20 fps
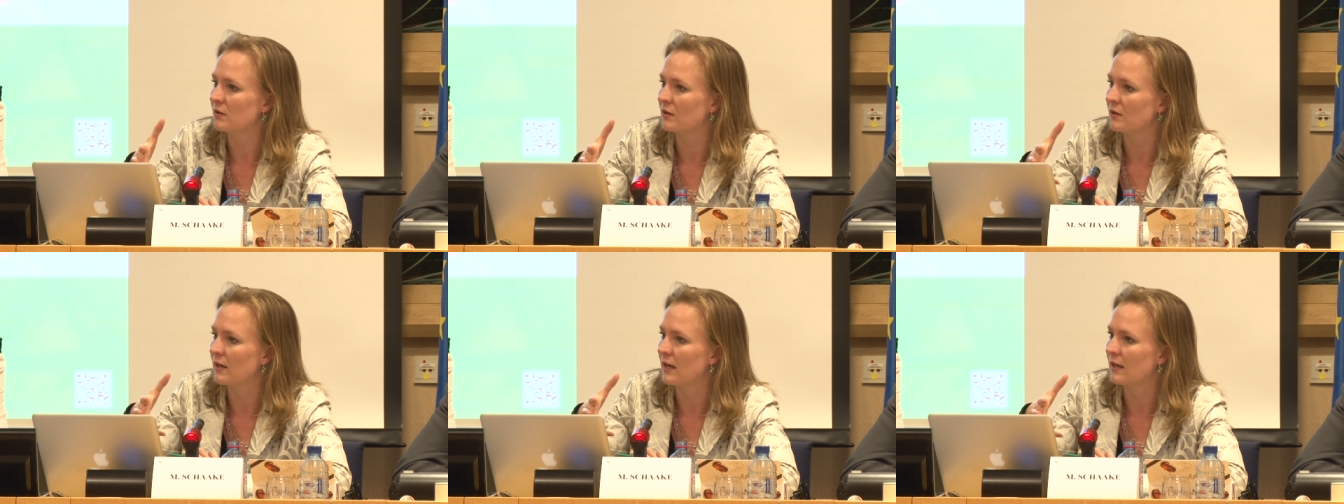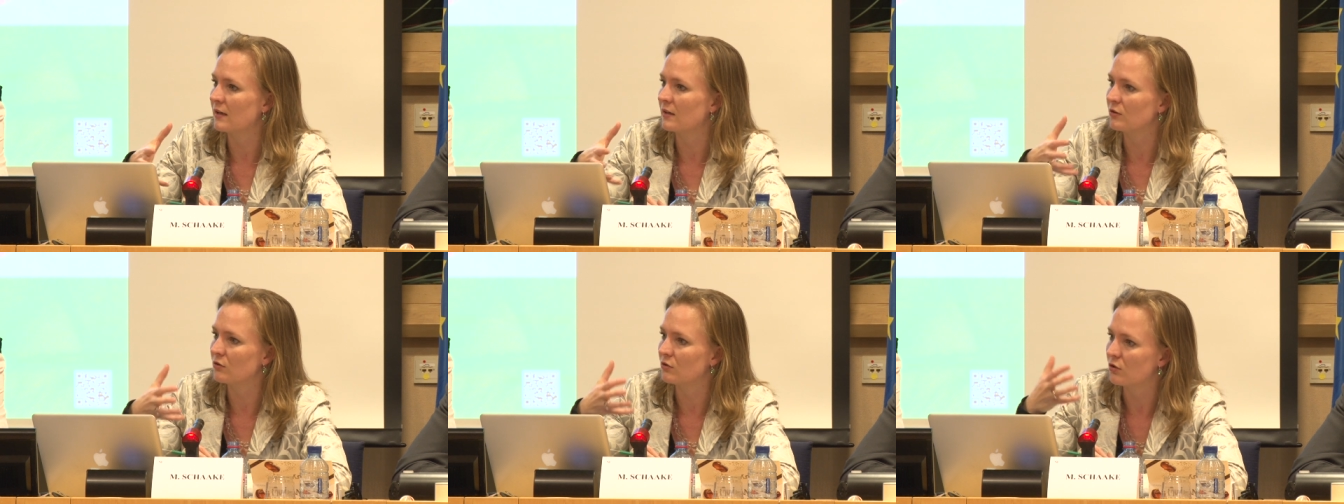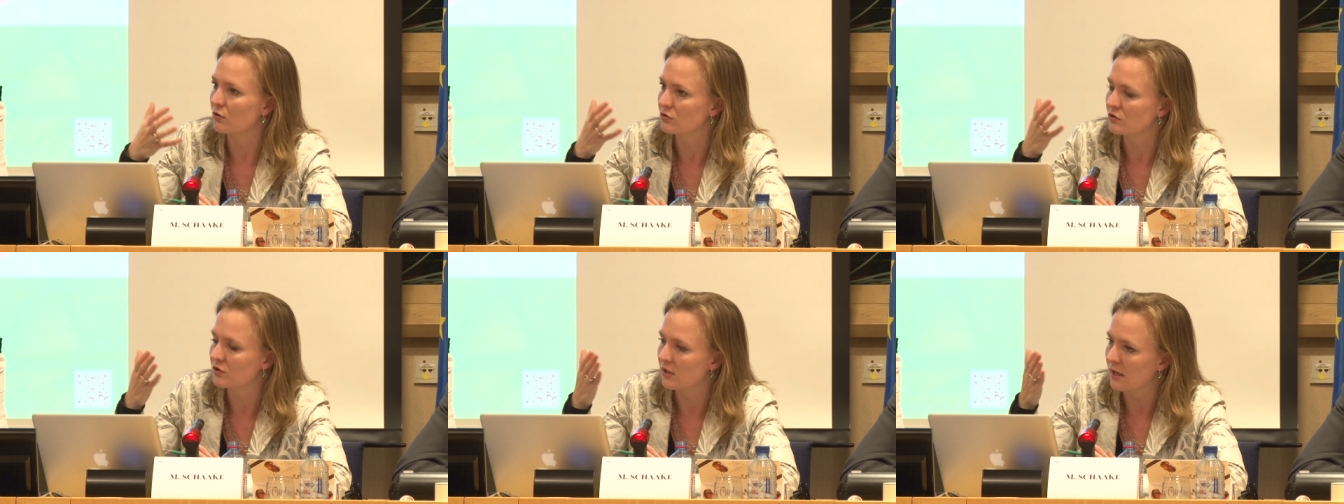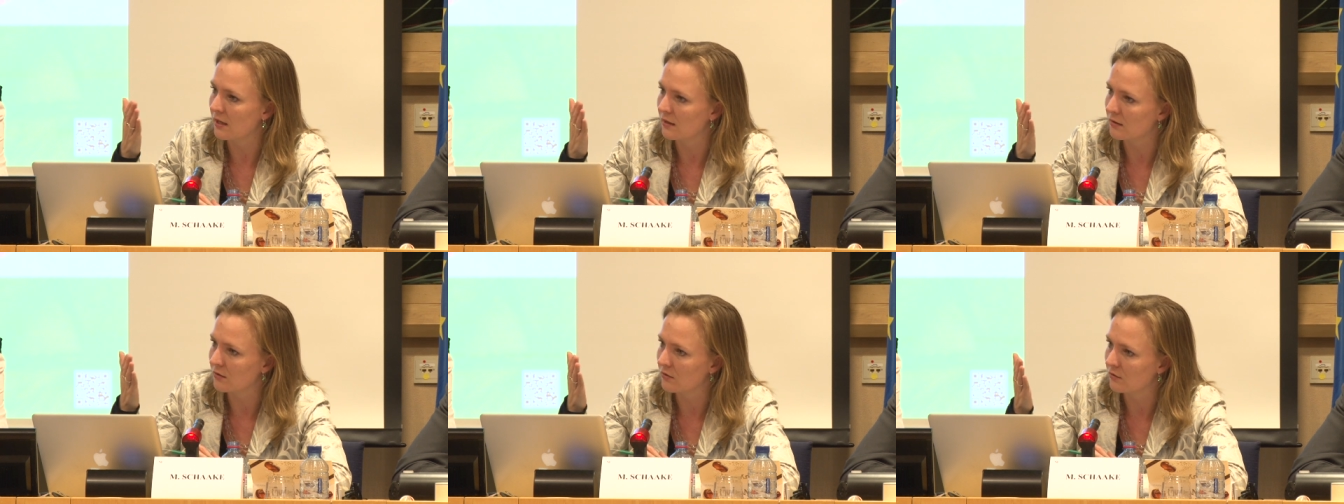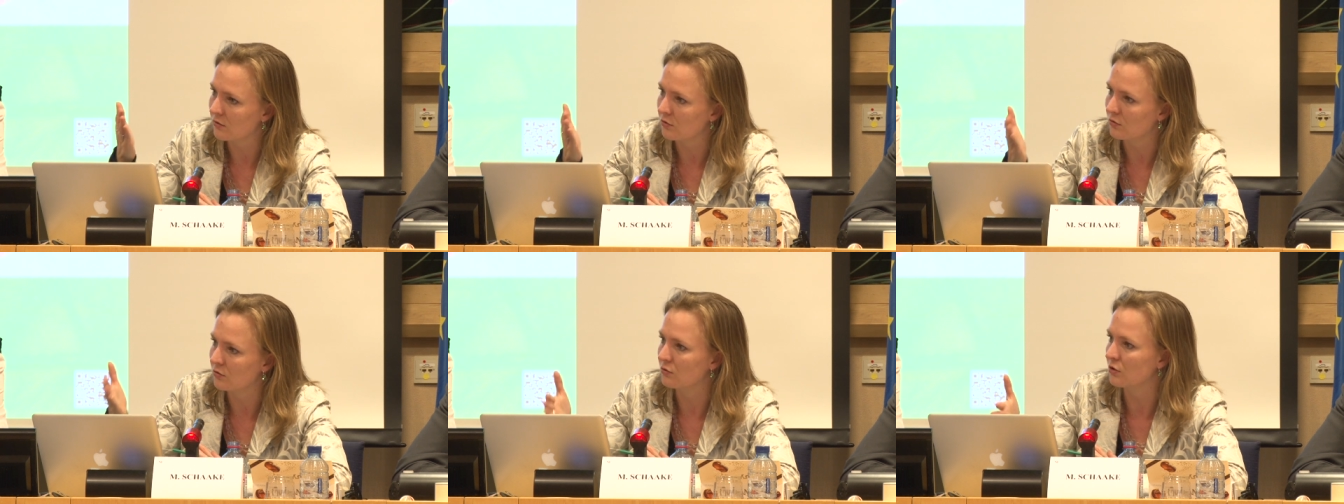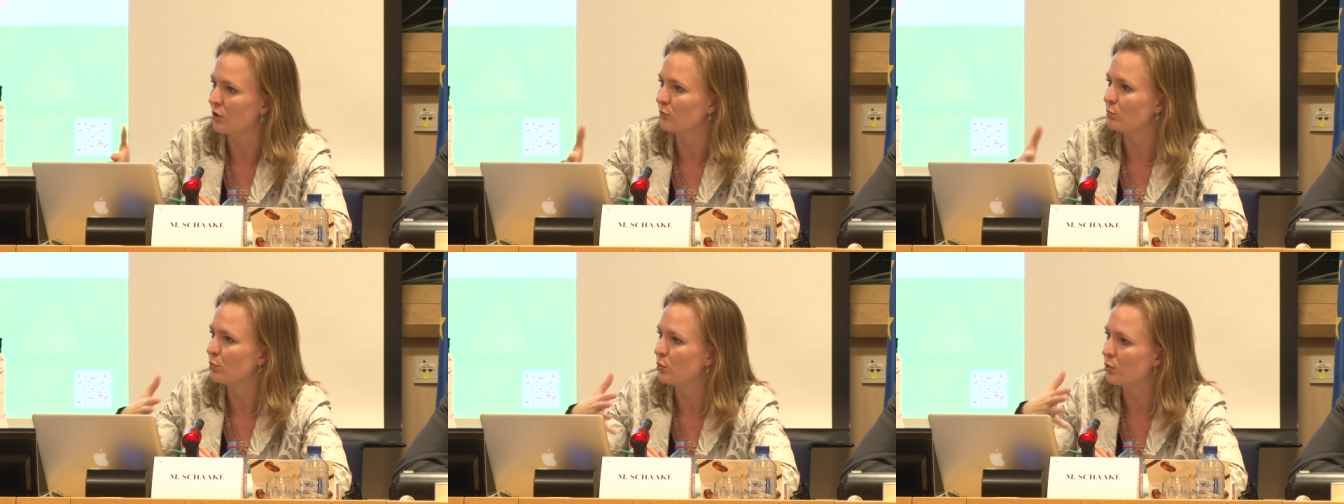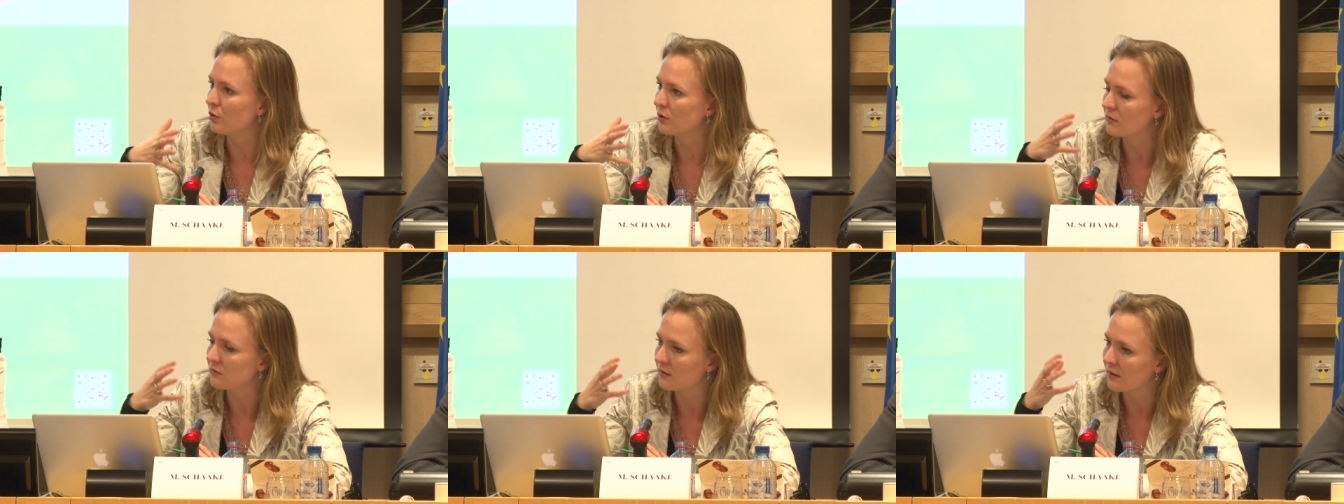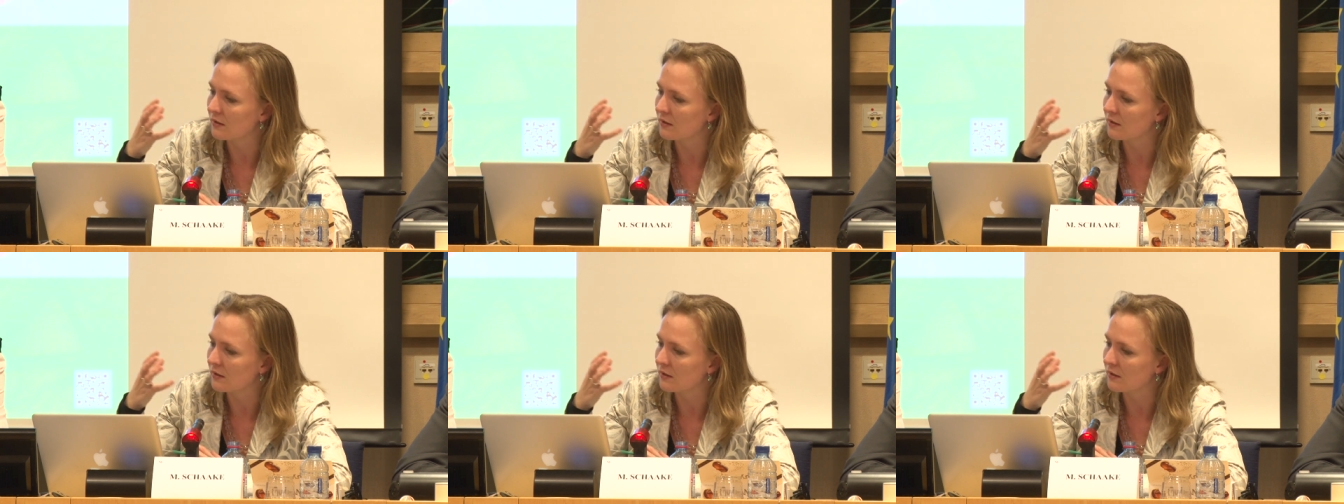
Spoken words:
anecdotes and gunpoint